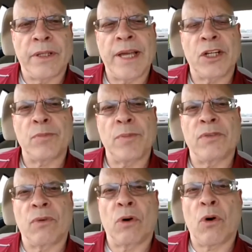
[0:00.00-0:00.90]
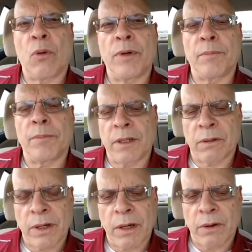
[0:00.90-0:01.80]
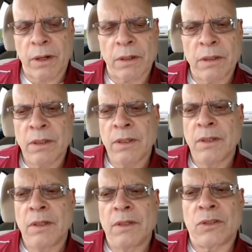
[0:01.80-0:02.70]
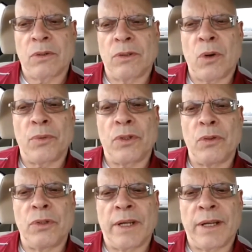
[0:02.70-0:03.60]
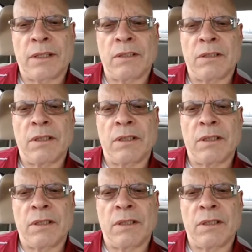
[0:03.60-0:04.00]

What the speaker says: tax base for a home in a particular area. So don't do that.